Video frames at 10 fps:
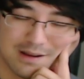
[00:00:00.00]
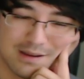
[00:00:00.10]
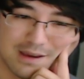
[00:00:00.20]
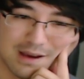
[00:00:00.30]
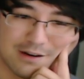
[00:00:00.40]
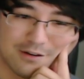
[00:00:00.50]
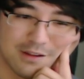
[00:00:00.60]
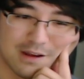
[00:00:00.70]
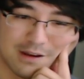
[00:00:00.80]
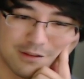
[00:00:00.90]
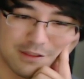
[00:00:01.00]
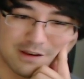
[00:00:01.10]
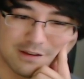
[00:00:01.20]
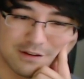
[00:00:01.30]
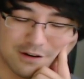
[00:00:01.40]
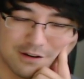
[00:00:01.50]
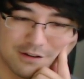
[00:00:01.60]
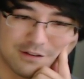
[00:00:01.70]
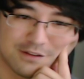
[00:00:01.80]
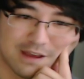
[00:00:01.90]
Yeah, I don't think this
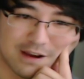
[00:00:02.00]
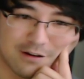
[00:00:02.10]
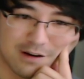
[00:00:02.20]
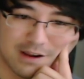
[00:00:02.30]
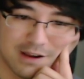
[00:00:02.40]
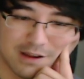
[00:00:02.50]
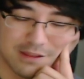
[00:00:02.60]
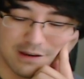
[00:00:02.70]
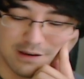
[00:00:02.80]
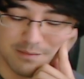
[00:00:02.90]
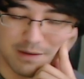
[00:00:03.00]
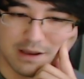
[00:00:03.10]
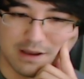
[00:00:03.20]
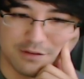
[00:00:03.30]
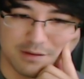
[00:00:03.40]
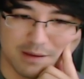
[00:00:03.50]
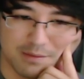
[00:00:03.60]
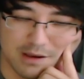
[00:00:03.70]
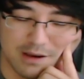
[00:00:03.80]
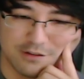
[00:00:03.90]
card is that great. I think it might have some
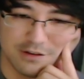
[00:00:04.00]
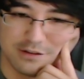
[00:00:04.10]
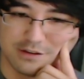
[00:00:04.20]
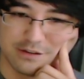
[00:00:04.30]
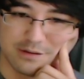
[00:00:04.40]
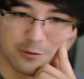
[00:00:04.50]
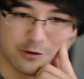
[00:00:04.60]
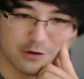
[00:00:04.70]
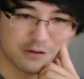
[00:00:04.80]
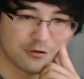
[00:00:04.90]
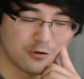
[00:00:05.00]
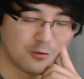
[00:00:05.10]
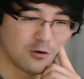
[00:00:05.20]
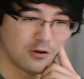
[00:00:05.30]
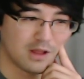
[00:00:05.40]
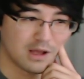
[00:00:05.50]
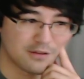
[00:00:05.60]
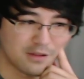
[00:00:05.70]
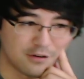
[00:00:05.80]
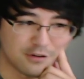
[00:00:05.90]
applications in some weird control
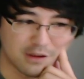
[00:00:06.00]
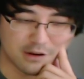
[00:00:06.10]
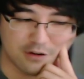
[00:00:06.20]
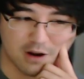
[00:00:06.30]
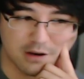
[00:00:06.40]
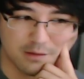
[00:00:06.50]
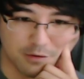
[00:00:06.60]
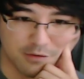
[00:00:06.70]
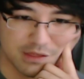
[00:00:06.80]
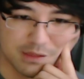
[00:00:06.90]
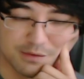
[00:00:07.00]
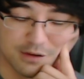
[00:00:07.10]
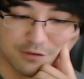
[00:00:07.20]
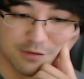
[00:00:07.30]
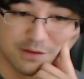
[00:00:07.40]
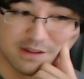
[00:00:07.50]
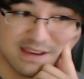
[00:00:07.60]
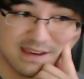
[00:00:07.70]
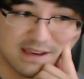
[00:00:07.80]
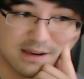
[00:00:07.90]
warlocks that are just trying to prevent themselves from
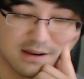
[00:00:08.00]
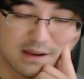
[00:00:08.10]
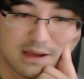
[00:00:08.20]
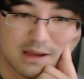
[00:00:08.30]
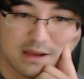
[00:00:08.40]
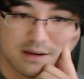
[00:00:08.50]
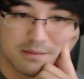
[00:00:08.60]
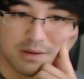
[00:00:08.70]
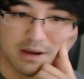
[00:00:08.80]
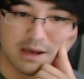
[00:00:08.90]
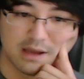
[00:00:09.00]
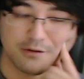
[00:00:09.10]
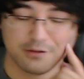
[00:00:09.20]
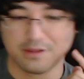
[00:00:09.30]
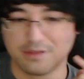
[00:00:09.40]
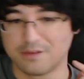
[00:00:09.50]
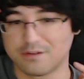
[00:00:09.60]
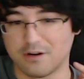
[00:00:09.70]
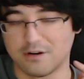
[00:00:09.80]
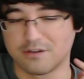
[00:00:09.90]
fatiguing. But I don't think this
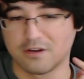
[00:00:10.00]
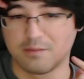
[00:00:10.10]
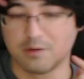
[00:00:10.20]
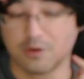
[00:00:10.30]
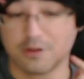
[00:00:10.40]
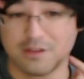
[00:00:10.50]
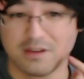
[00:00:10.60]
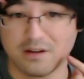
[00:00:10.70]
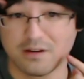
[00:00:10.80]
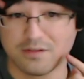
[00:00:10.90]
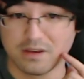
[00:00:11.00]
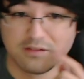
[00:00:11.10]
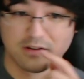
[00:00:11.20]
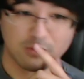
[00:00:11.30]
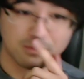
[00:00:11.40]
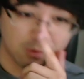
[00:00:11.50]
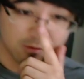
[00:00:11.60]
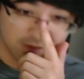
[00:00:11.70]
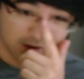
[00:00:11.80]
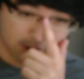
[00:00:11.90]
card is going to be worth it. I'll have to give it a
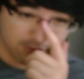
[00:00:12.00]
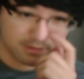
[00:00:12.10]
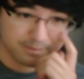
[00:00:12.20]
1.5.